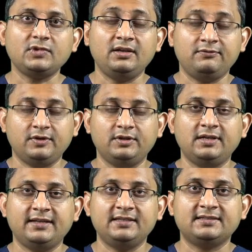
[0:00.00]
in
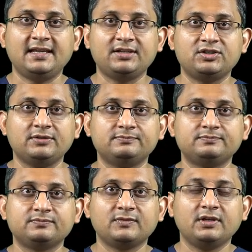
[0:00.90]
further this lecture.
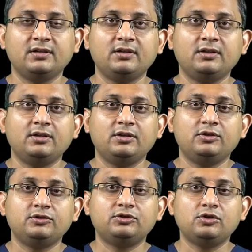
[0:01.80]

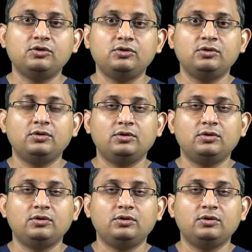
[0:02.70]
So